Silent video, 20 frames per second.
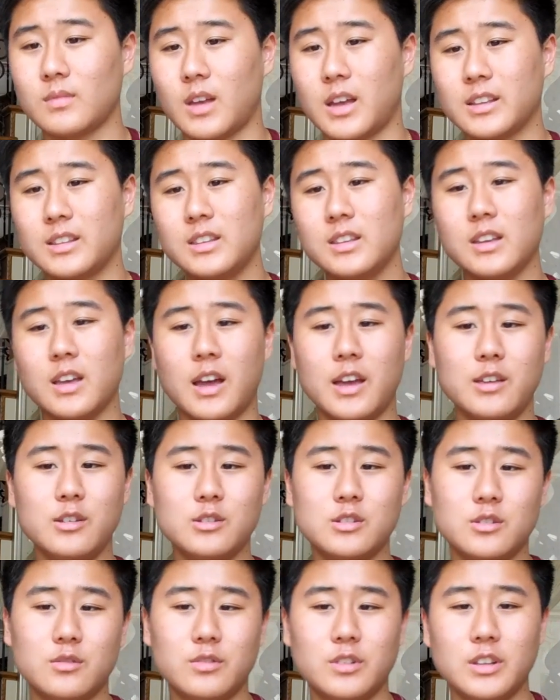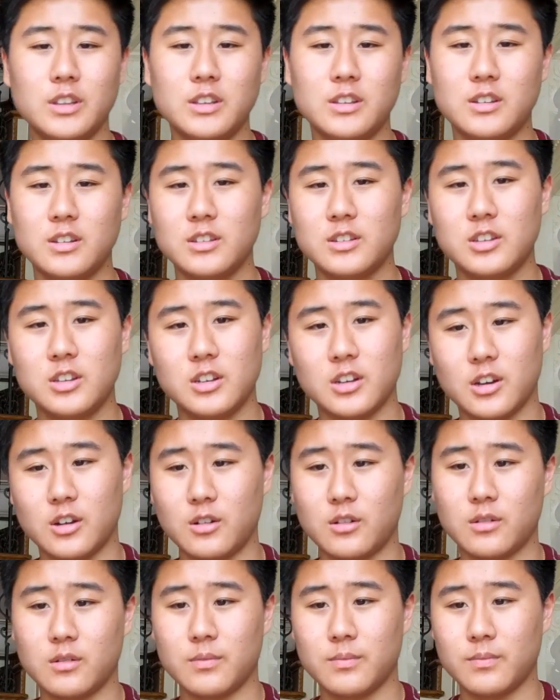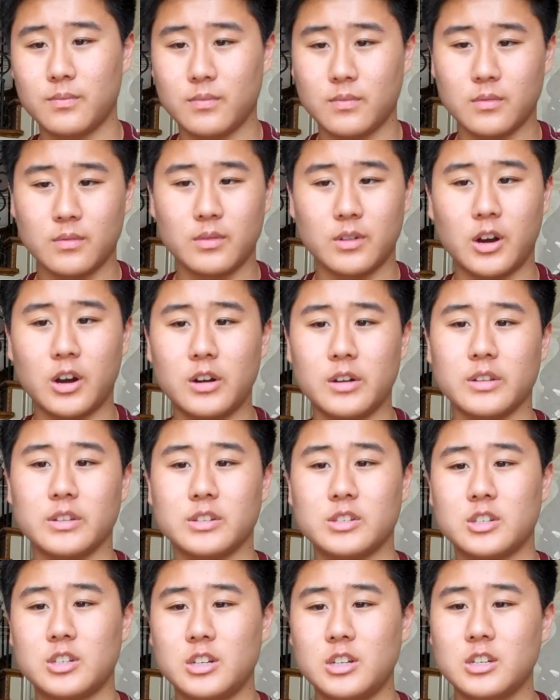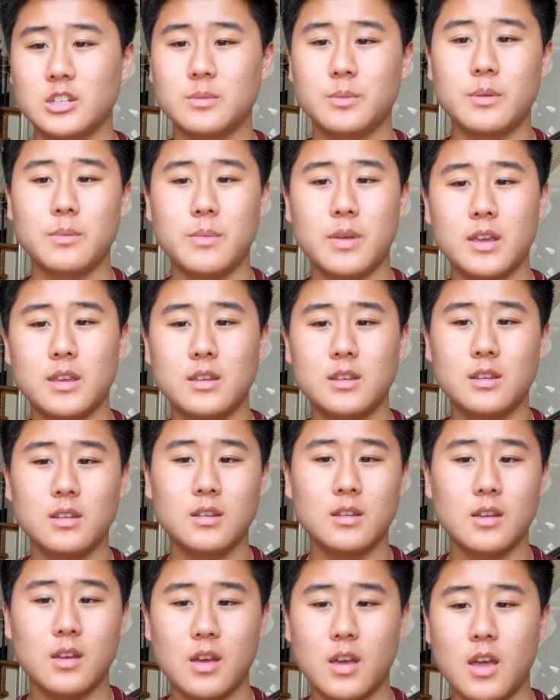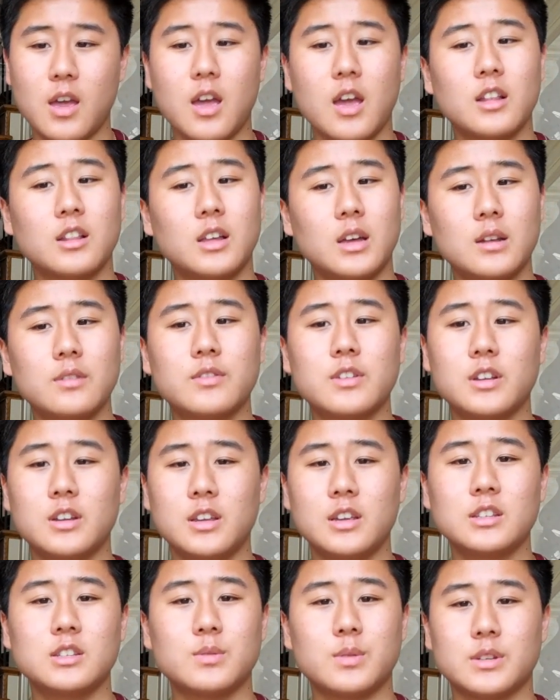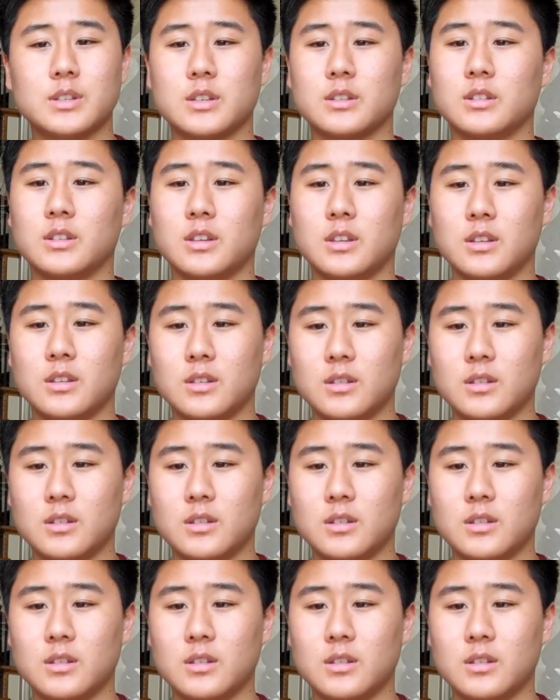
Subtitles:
I think IU's a really good, you know, artist. She has been making a lot of good hits recently.